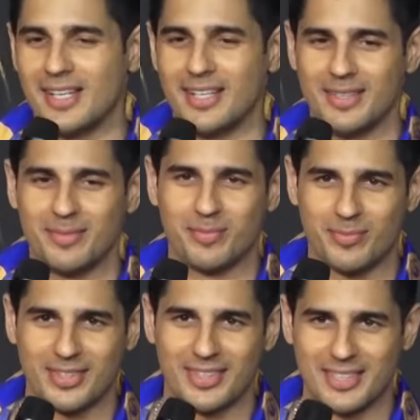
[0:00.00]
uh,
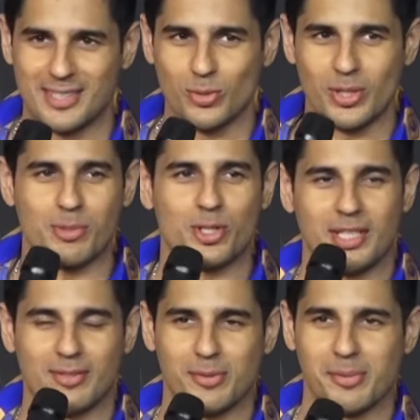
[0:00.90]
this sewing
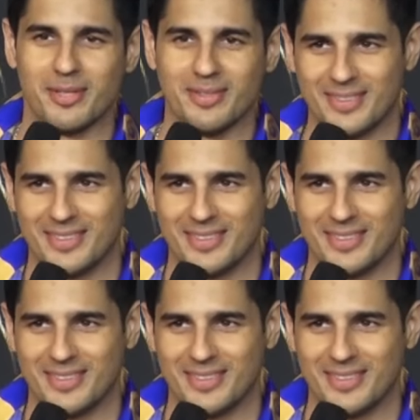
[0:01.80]
machine for me.